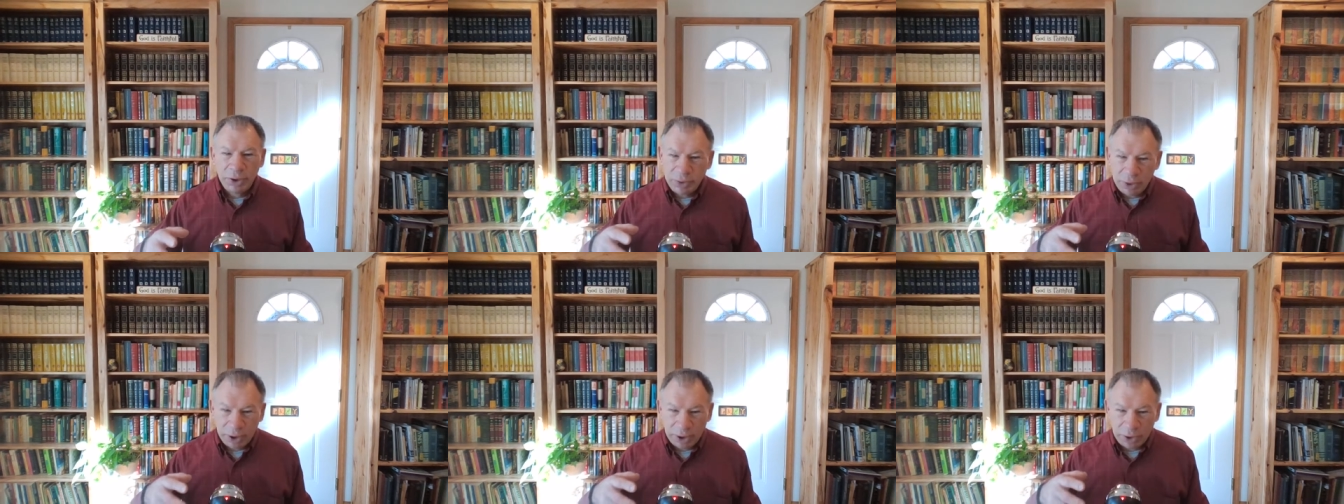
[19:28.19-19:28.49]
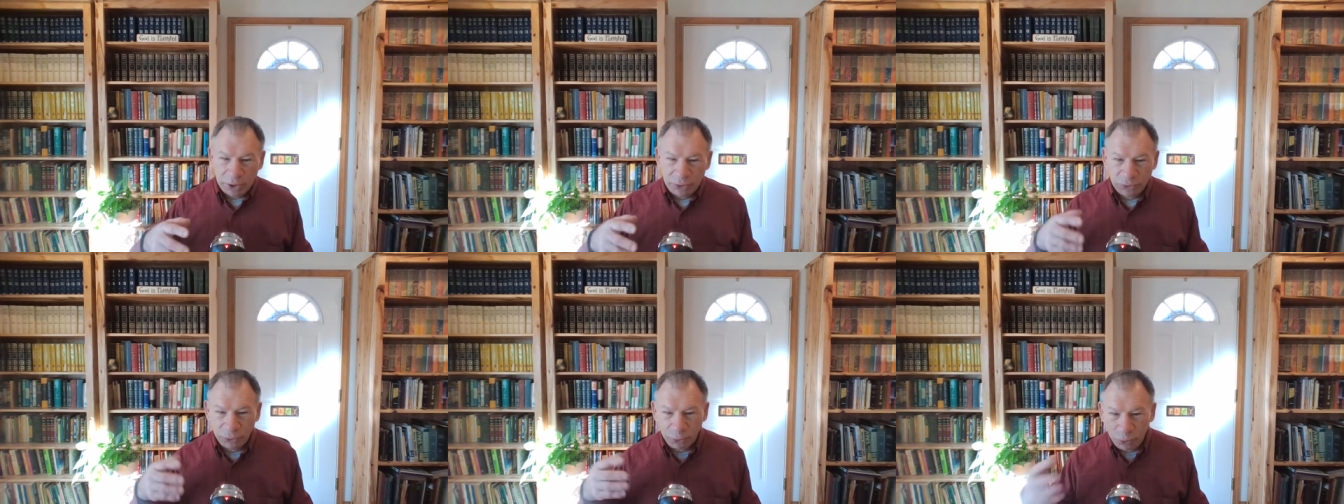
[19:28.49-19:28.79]
that
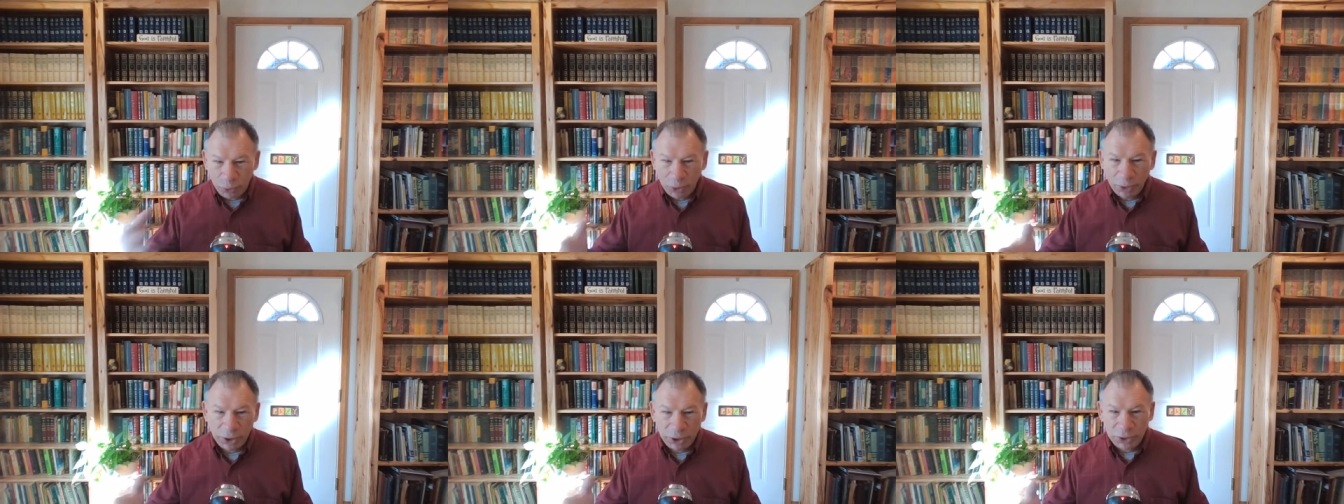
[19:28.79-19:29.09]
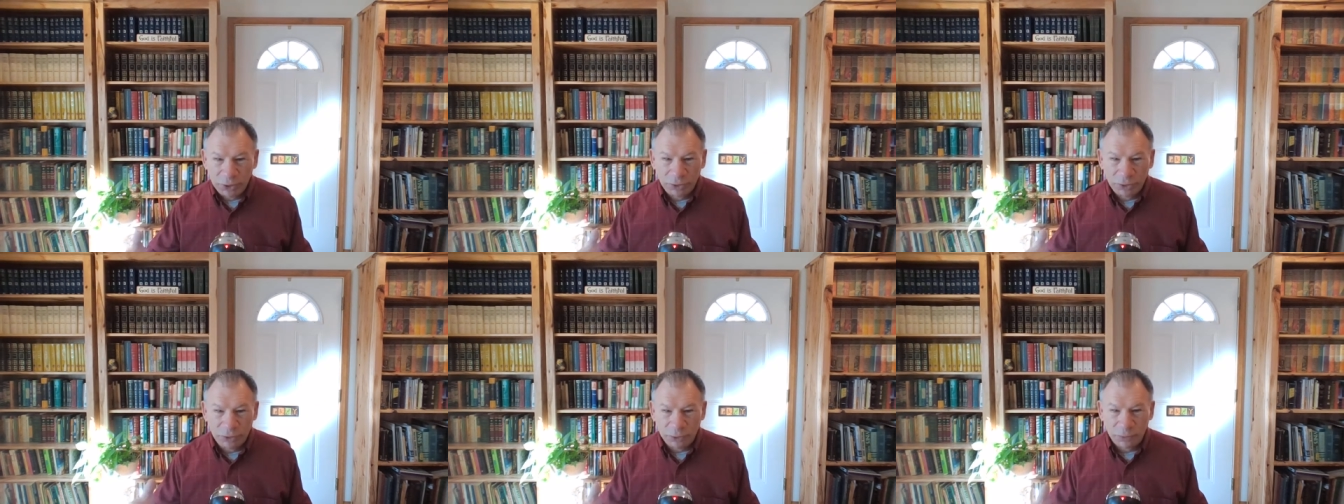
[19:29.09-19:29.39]
is
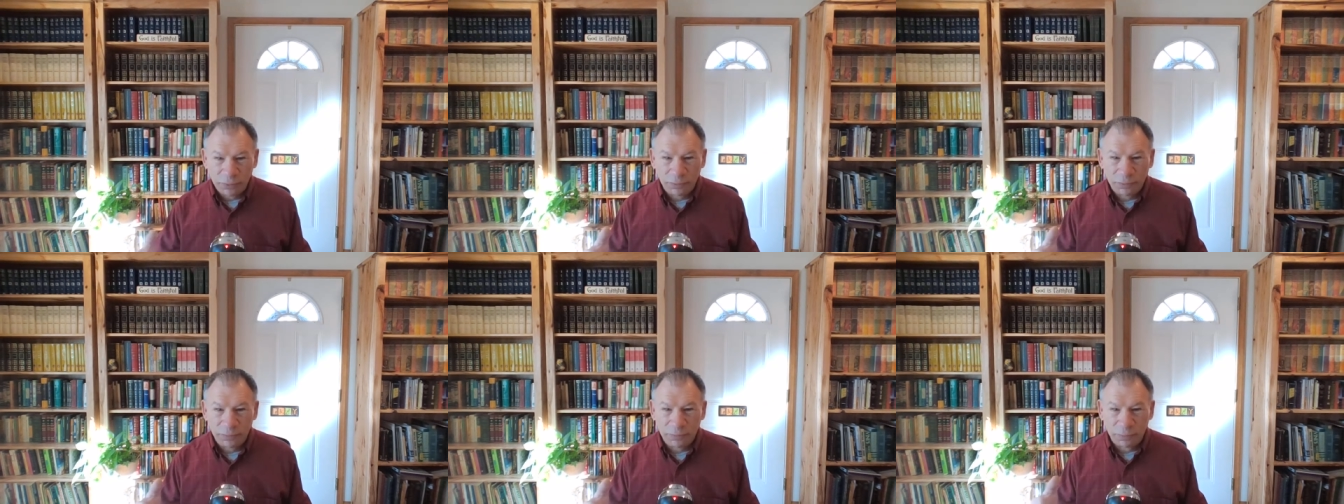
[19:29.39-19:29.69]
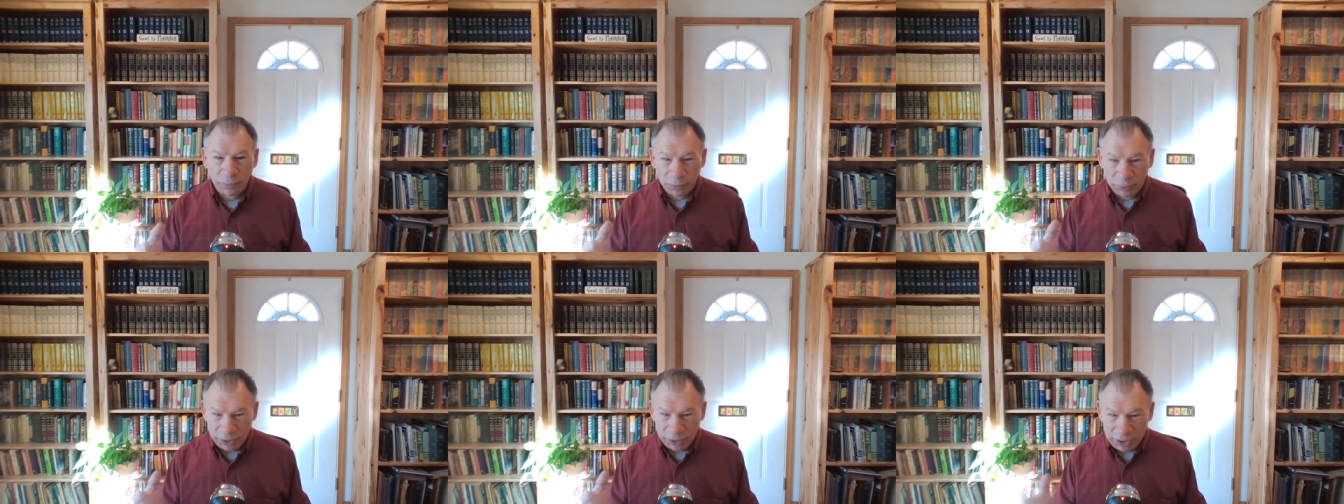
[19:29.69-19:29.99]
willing to
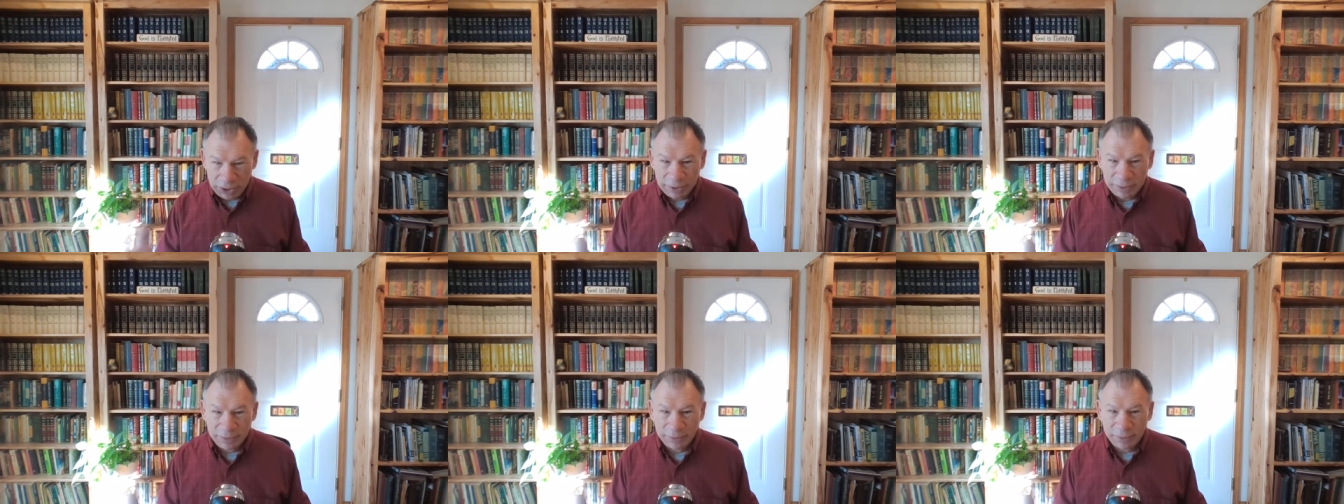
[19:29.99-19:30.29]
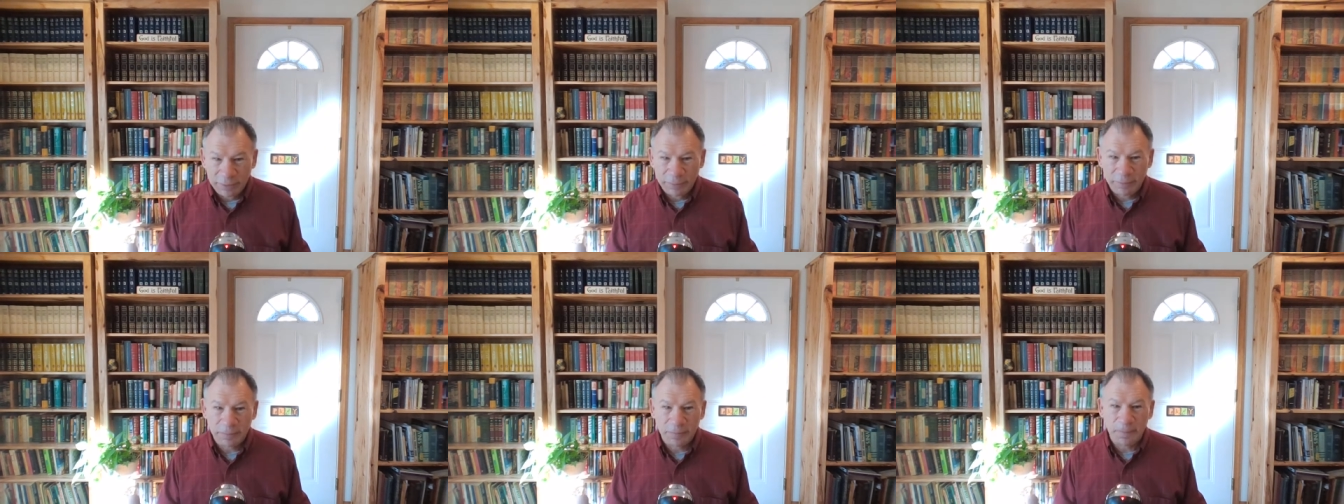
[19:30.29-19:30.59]

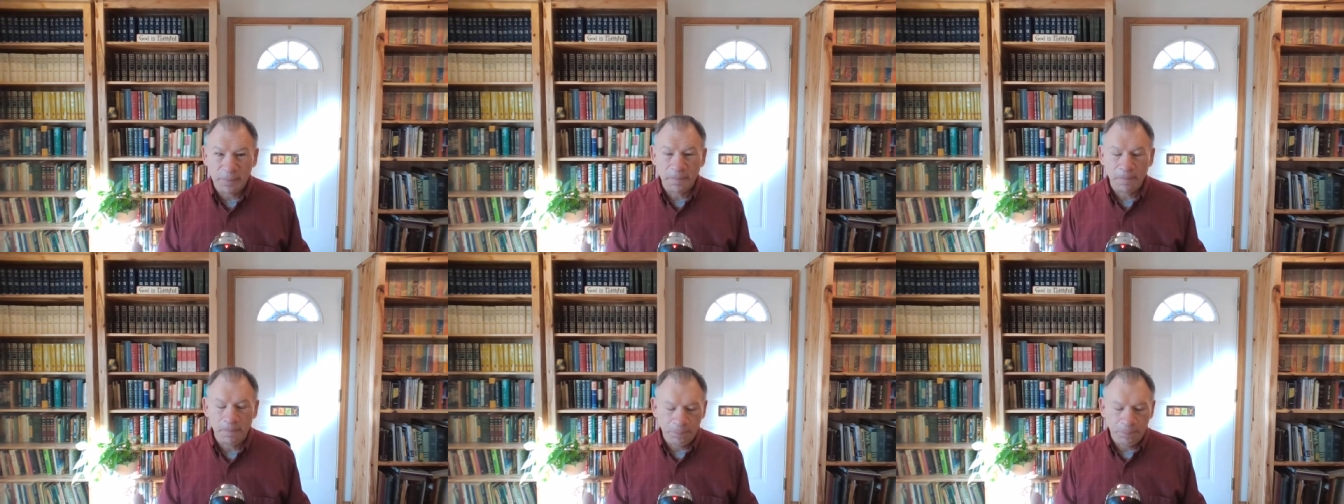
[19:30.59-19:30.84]
forgive.